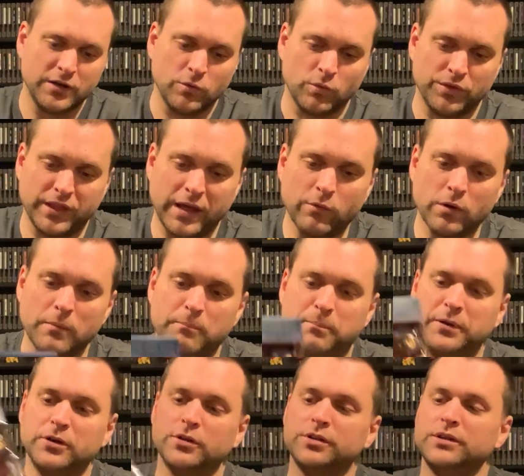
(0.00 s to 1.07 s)
when they
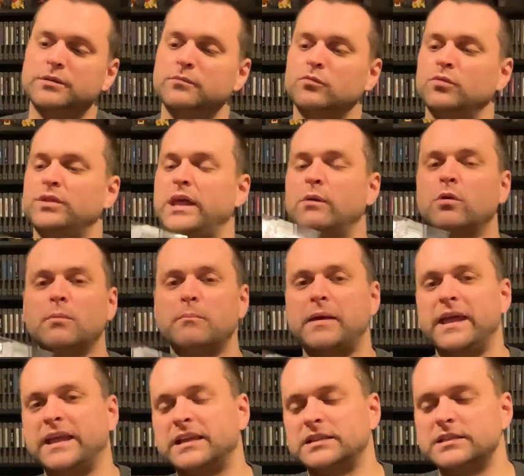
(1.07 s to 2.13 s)
were
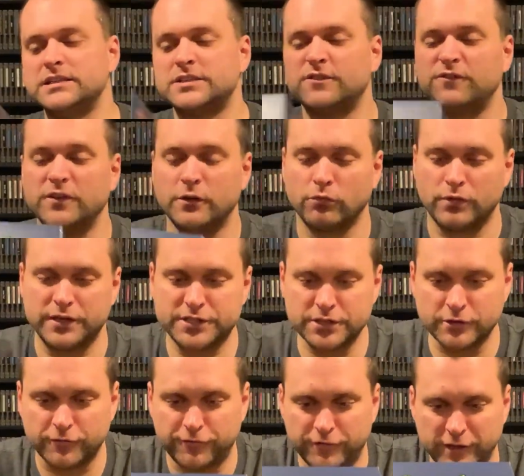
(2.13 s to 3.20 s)
making this
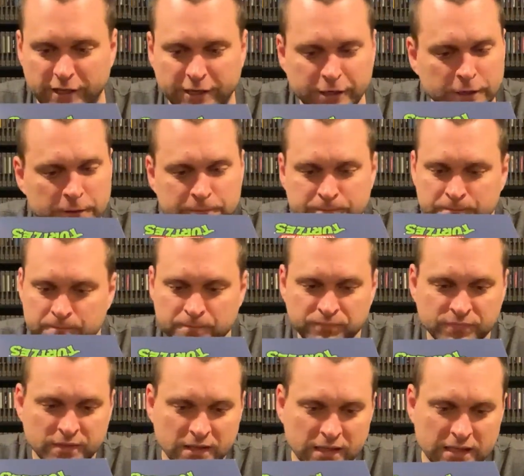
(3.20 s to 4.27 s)
original figure,
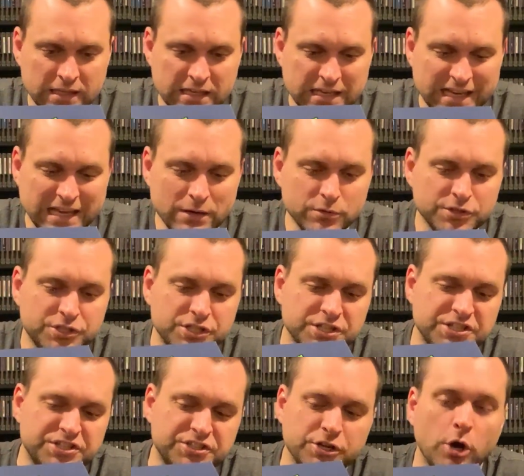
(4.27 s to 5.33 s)
he was
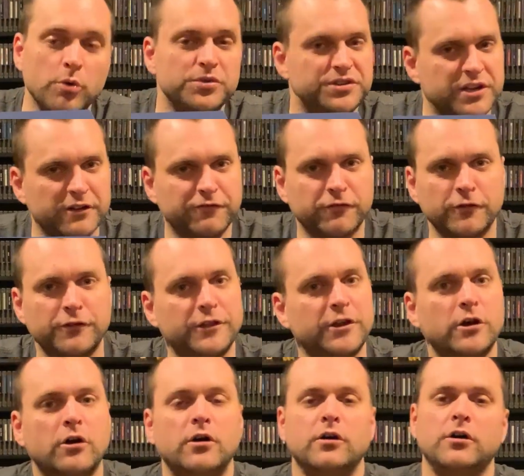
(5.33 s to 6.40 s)
just so different
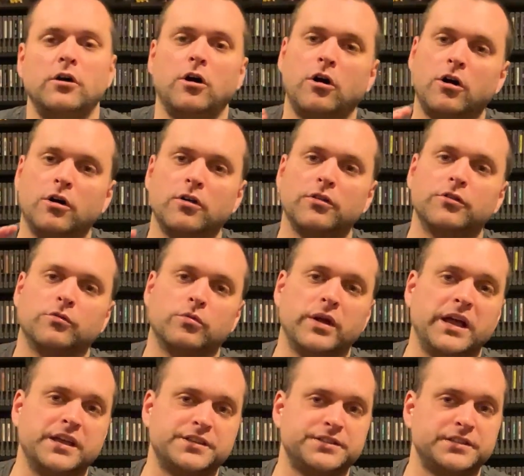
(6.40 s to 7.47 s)
than all the
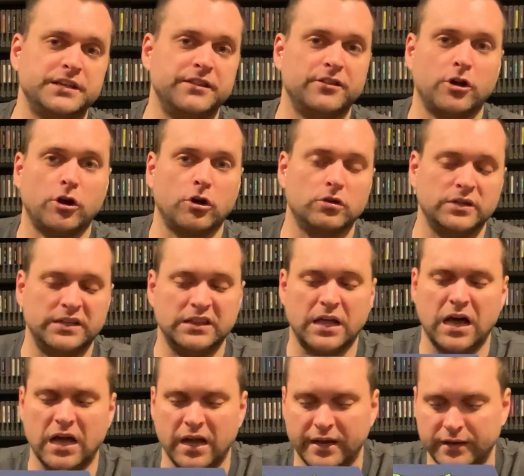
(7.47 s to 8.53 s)
rest in the early
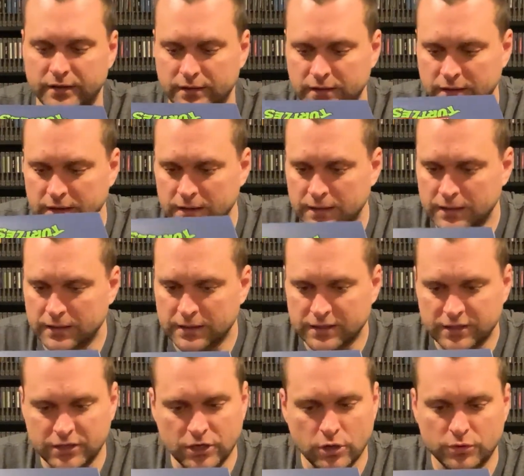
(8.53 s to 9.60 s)
line.
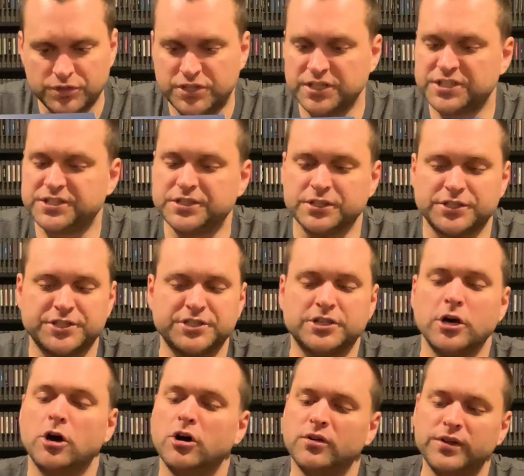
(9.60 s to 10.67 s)
You know, just the
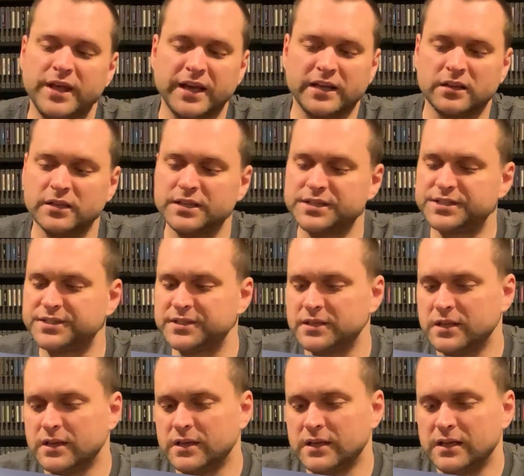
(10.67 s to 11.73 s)
skull necklace,
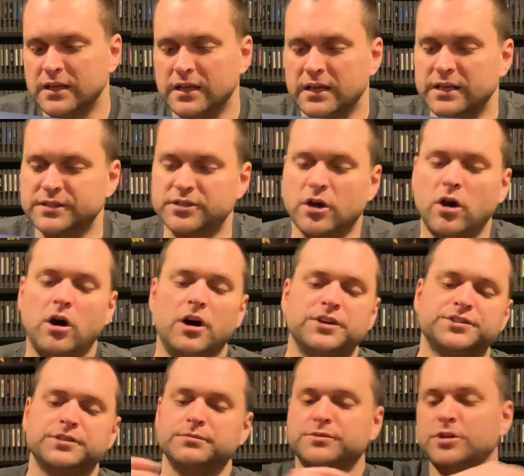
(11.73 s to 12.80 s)
his
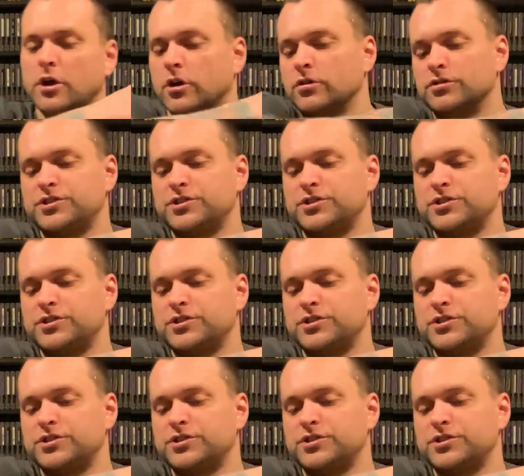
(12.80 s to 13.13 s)
awesome turtle